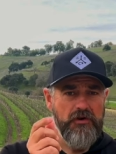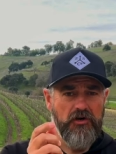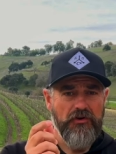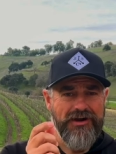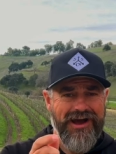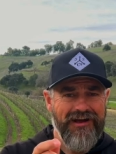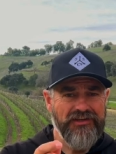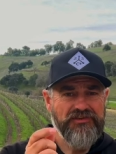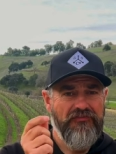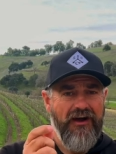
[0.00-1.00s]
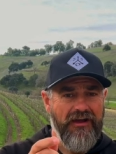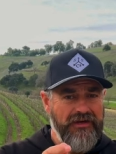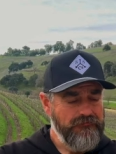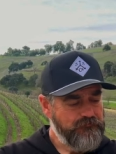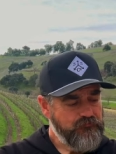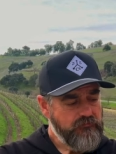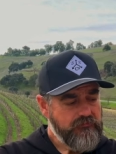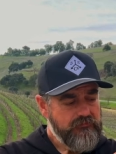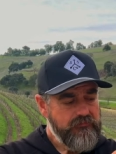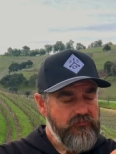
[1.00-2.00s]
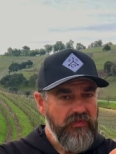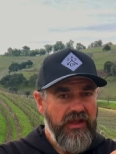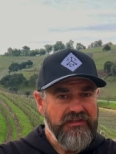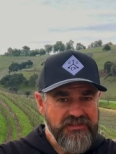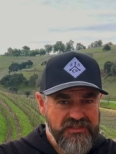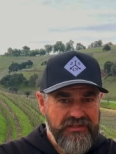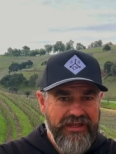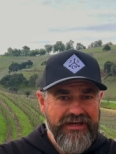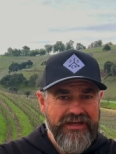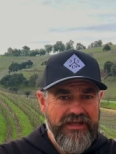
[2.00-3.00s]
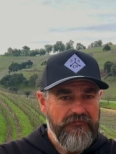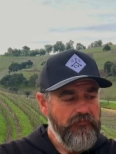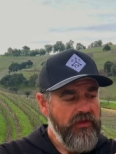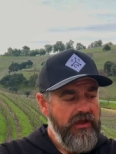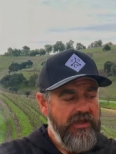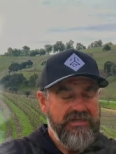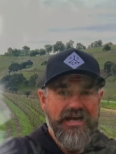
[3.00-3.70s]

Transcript: a Grenache vine and slid it in and